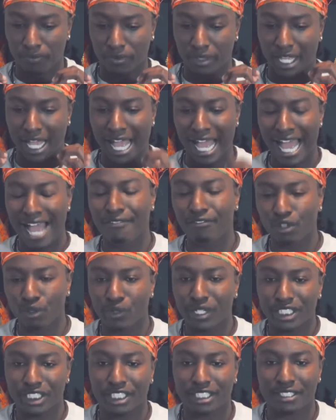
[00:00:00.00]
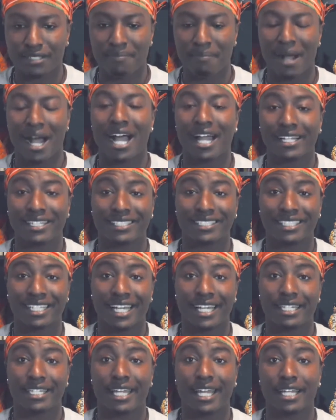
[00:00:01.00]
The avaricious
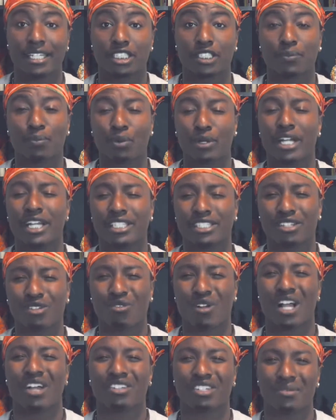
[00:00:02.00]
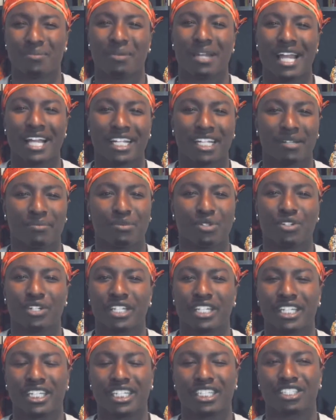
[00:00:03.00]
mindset that spreads around the black
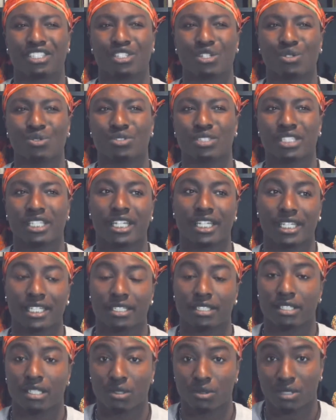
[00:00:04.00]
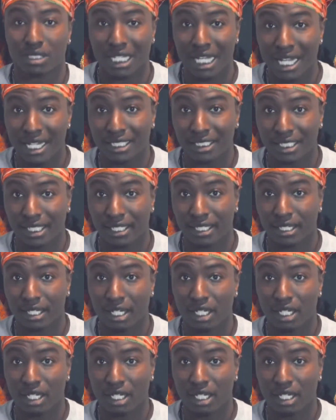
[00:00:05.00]
community is so sick. It's so toxic.